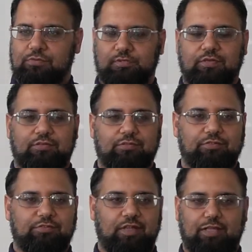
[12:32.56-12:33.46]
Okay.
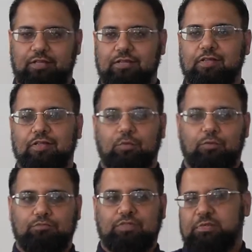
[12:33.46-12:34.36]

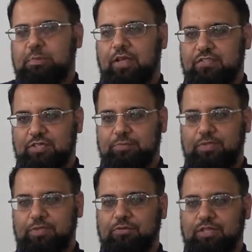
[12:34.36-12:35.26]
Give me a pastime that you do. That.